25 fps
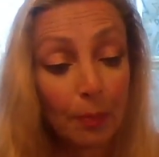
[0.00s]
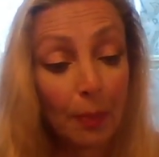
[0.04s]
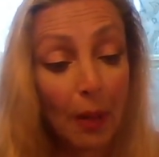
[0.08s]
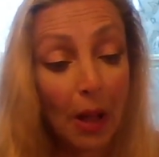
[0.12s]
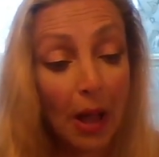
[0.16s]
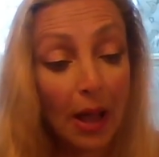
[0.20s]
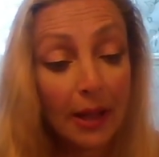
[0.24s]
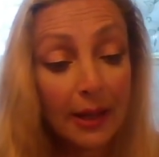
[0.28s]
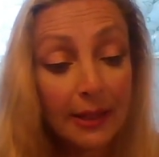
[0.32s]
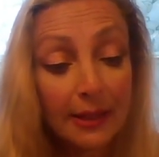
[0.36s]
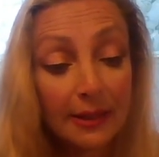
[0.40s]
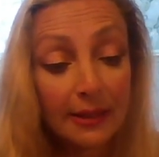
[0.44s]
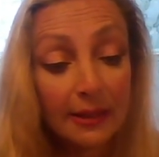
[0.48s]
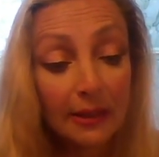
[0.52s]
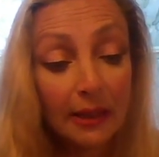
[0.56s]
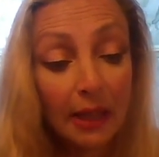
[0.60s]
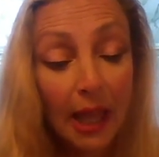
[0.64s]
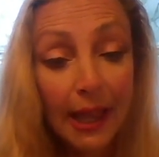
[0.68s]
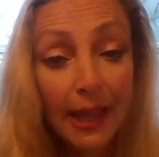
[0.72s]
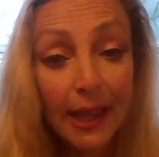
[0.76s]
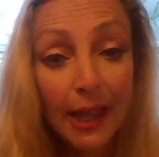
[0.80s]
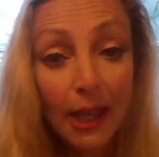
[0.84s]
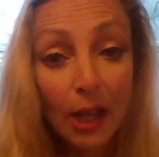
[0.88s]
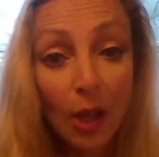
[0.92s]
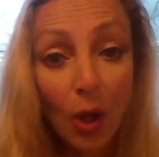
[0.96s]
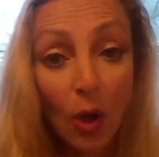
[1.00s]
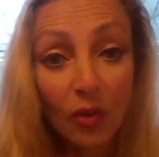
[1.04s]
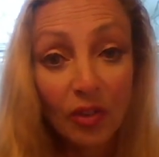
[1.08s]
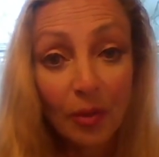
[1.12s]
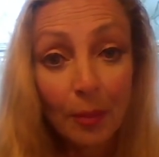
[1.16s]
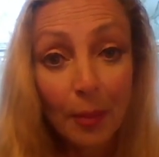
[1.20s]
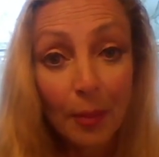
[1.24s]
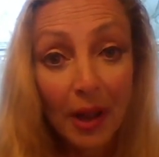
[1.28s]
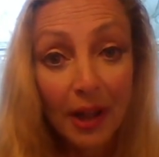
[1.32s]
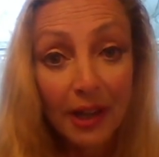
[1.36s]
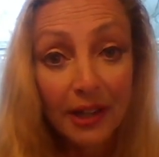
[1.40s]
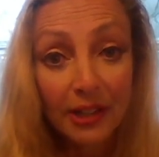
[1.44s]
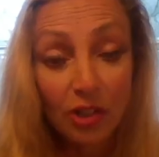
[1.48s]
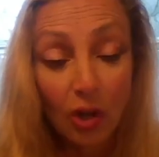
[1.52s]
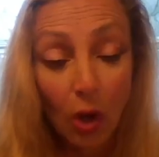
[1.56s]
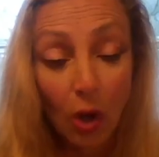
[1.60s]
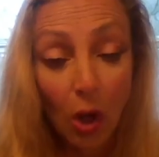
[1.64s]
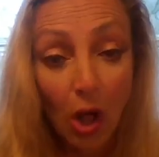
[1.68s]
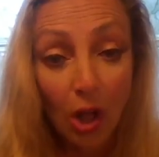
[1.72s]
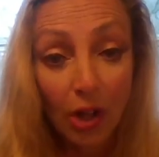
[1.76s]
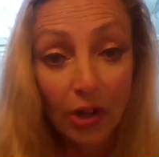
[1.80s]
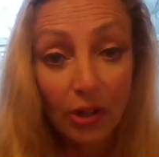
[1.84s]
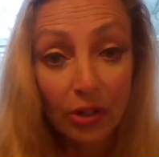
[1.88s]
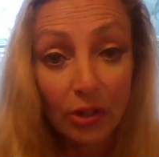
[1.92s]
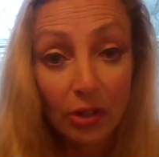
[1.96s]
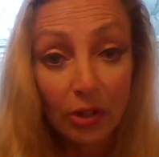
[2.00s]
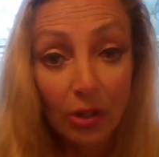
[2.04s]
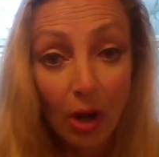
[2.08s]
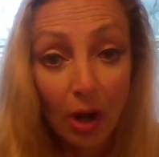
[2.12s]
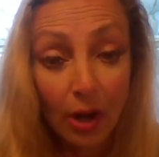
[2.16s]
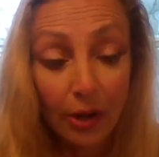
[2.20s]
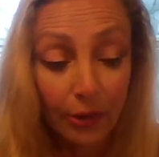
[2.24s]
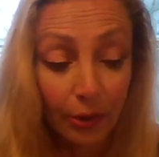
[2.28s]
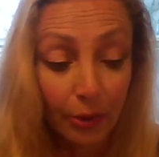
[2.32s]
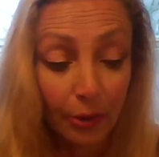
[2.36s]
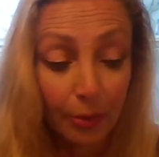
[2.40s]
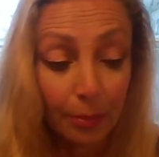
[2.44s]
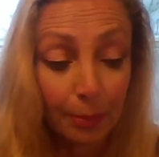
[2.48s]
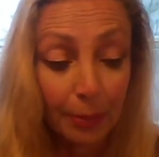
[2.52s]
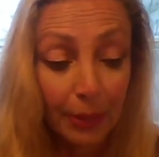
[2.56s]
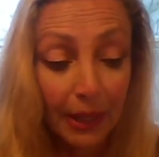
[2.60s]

bodies laying over my daughter on her